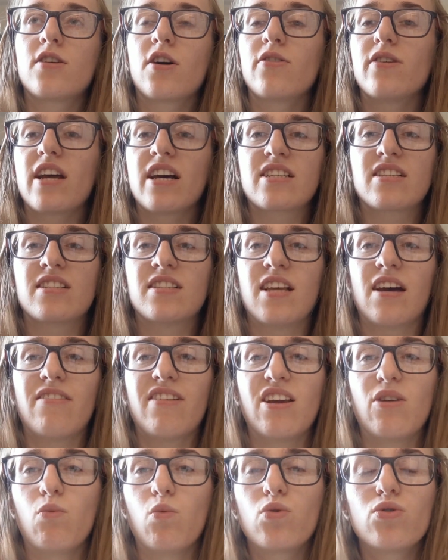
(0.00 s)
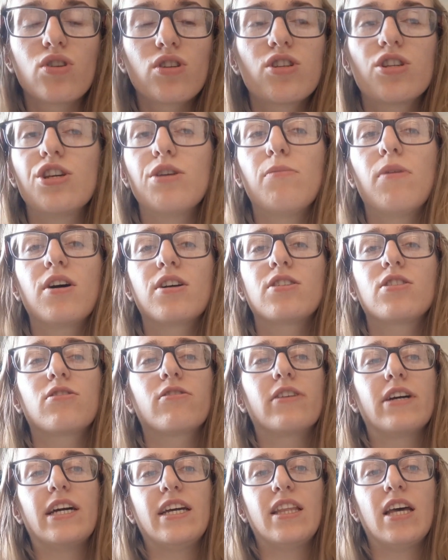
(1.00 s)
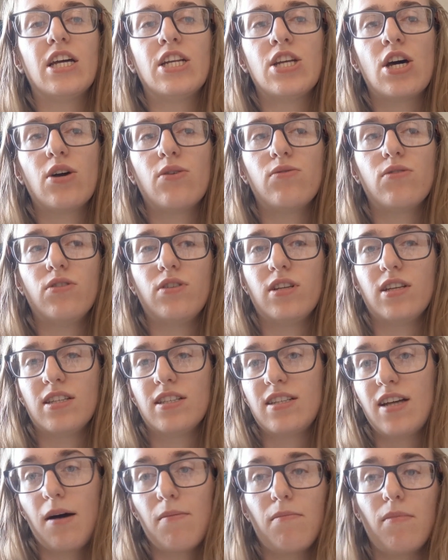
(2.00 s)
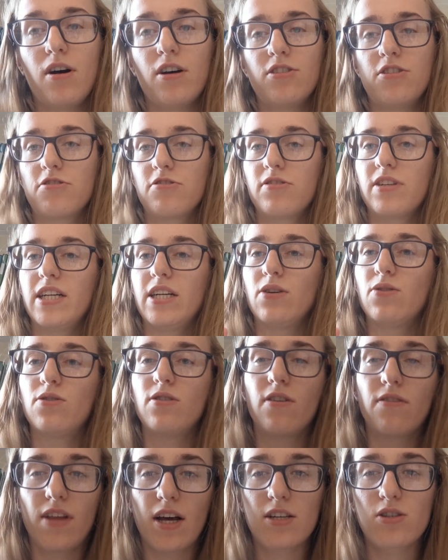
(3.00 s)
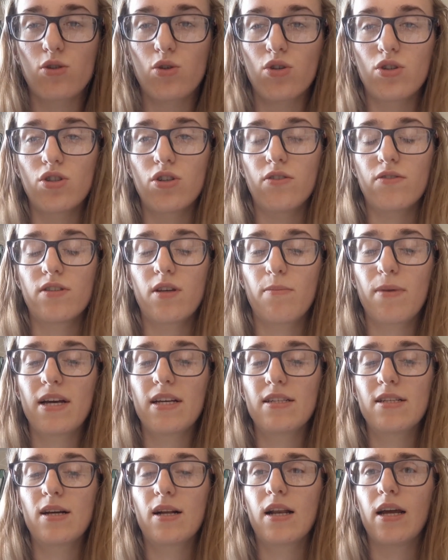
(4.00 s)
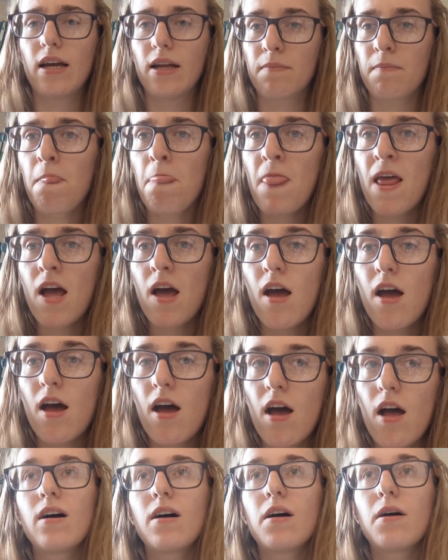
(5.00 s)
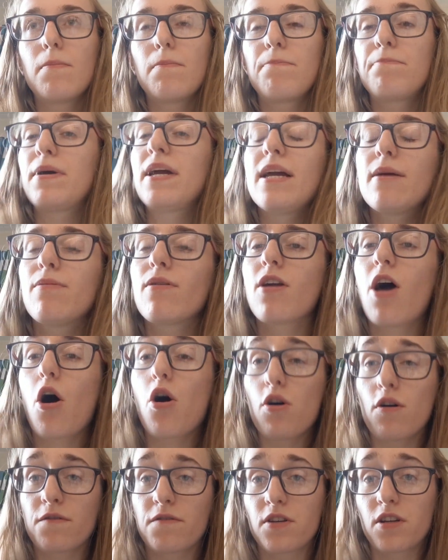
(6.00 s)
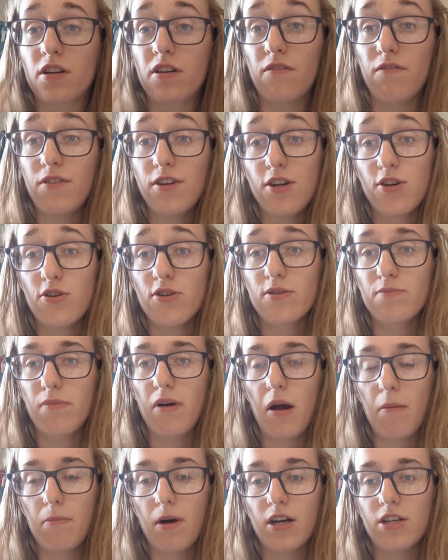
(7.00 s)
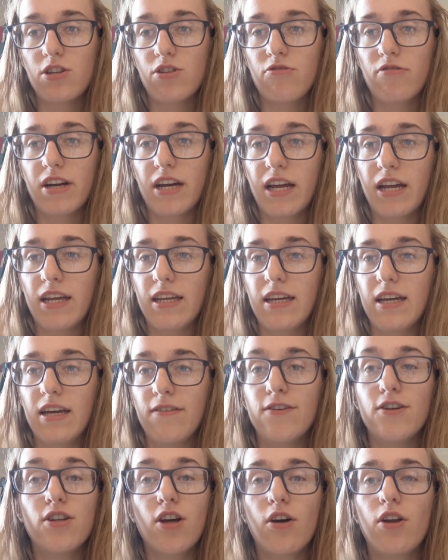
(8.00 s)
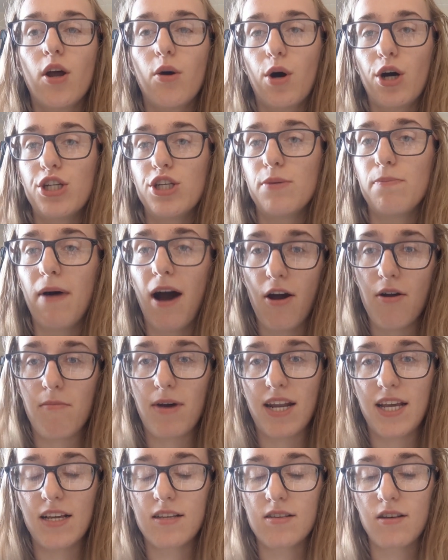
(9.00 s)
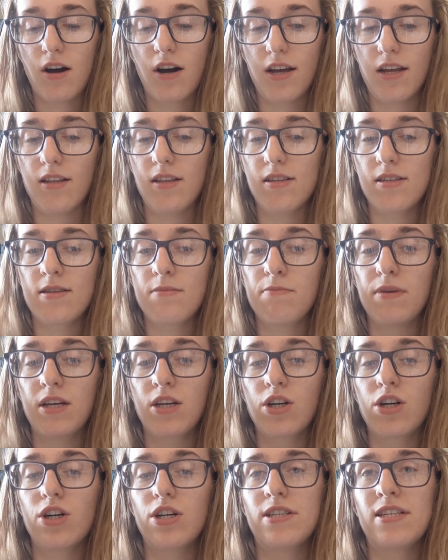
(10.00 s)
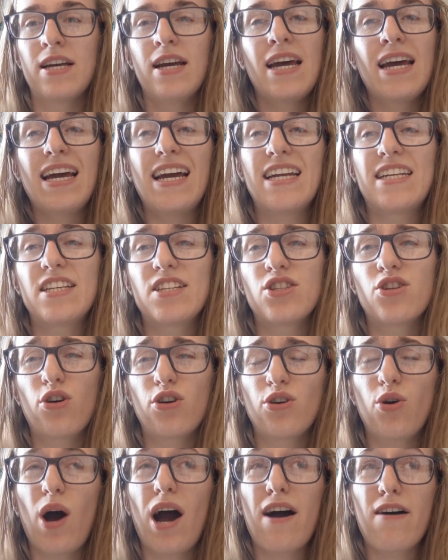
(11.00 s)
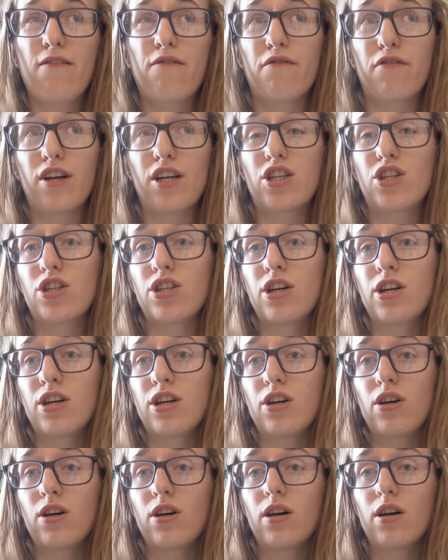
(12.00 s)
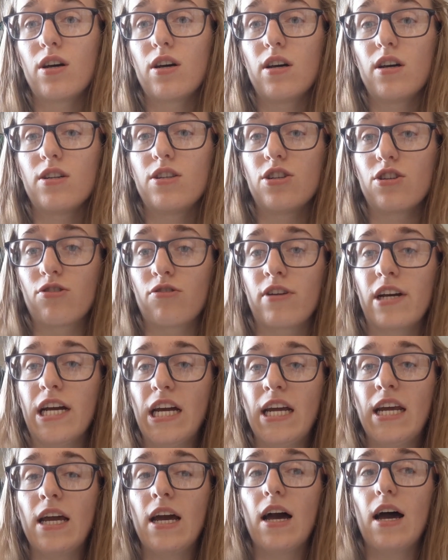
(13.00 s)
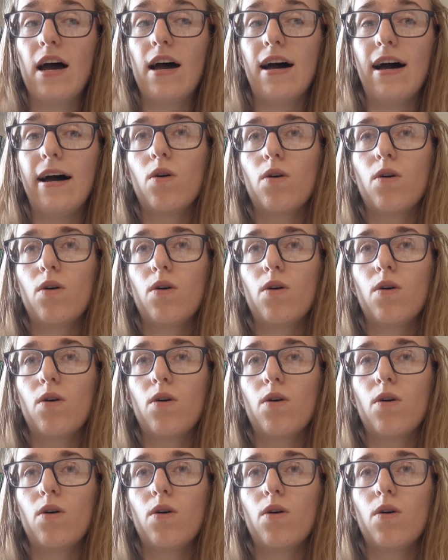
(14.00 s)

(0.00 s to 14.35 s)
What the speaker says: don't necessarily want to do my degree, they don't understand my degree, all of that sort of stuff. So basically, people are often confused by my degree. If you don't know, I do paramedic science, because it is not your average degree.